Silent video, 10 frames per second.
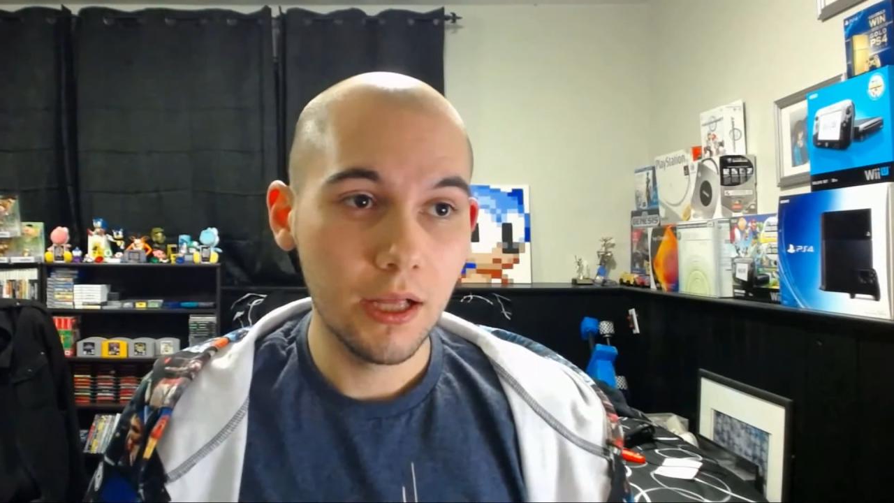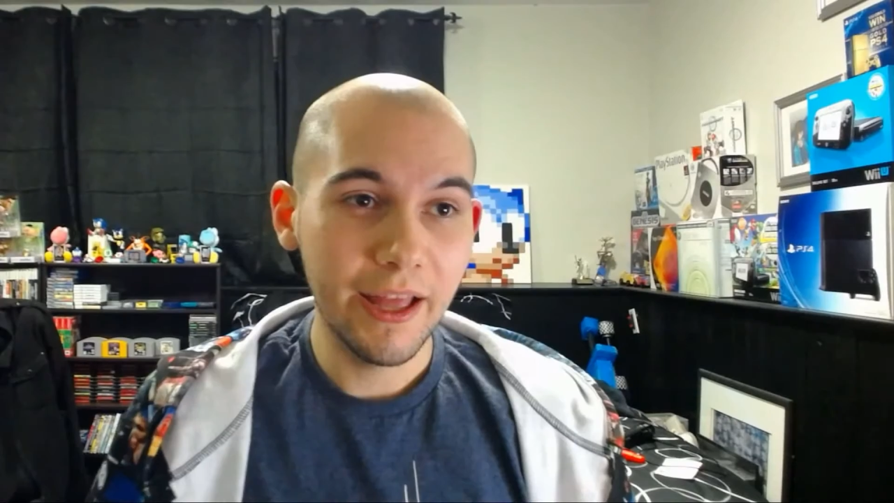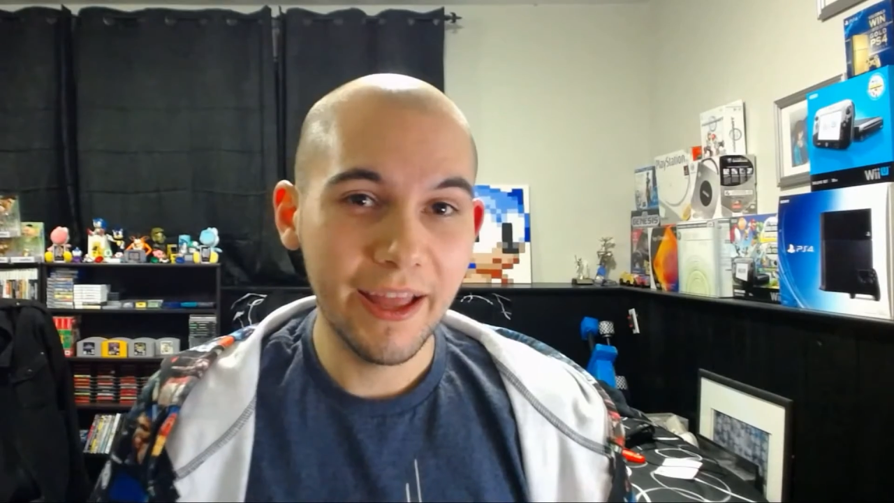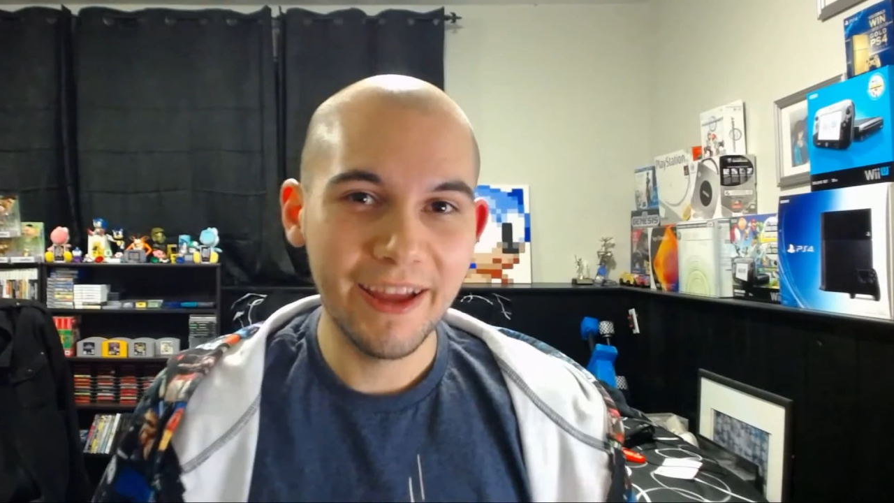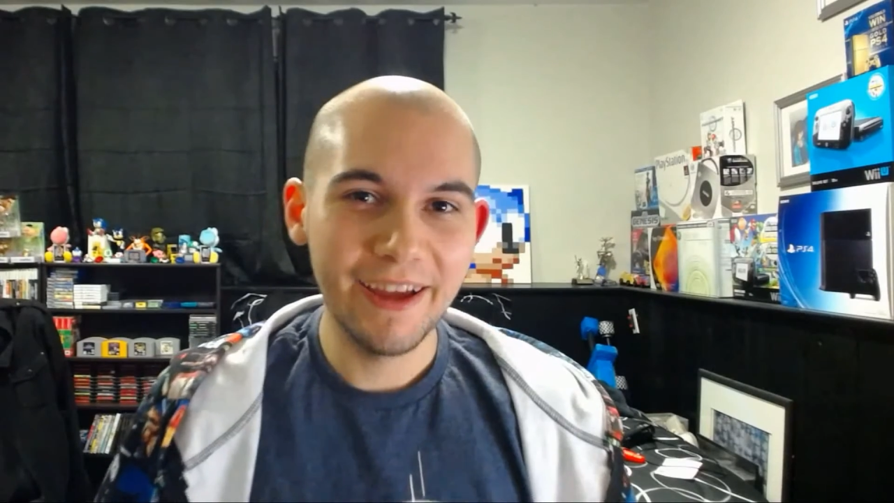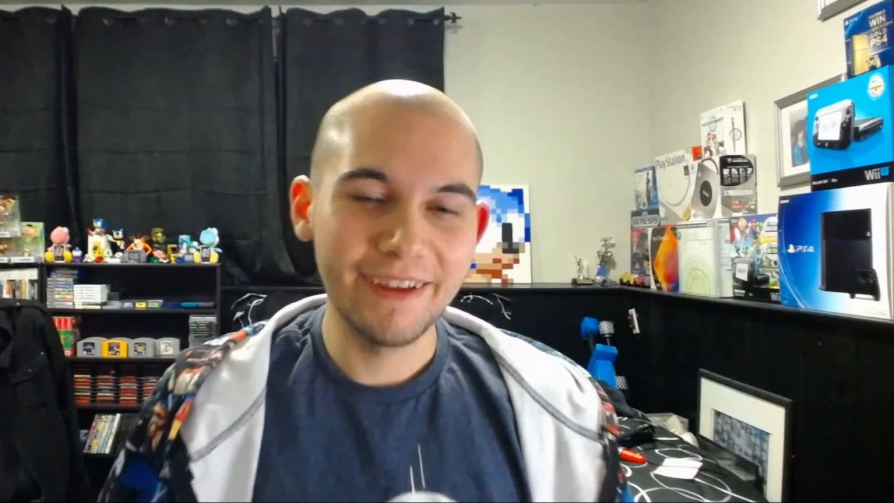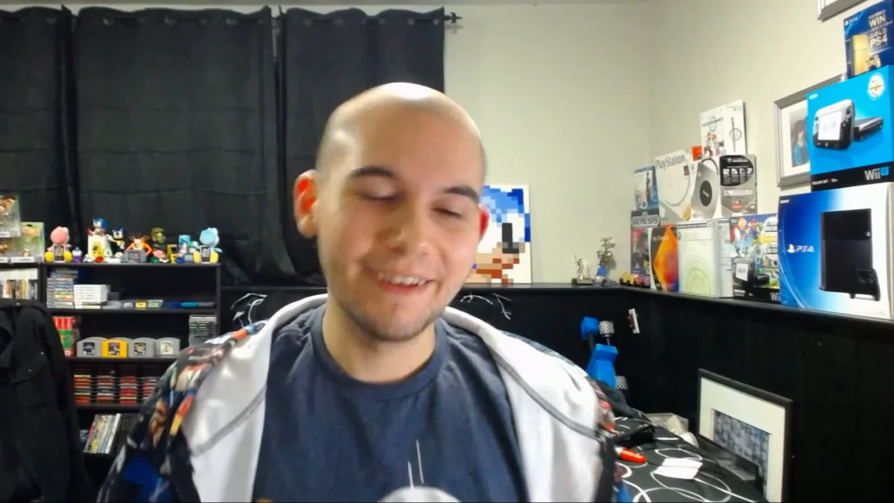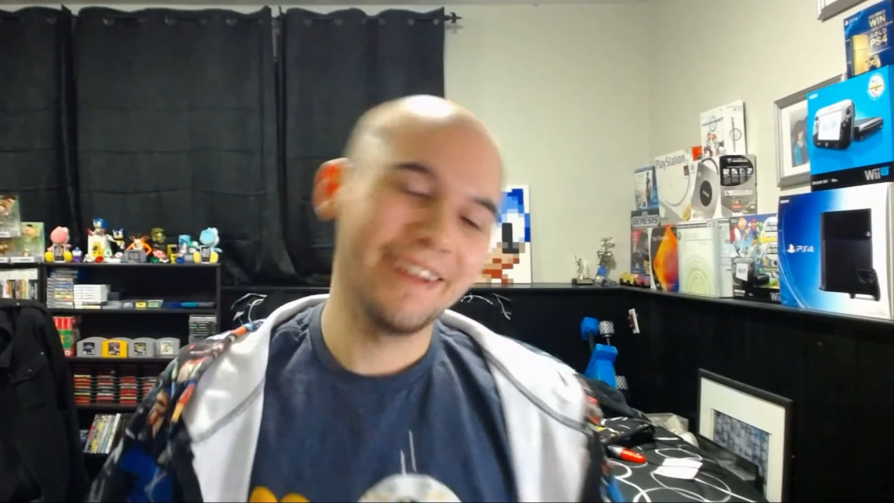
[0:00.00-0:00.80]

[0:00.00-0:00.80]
and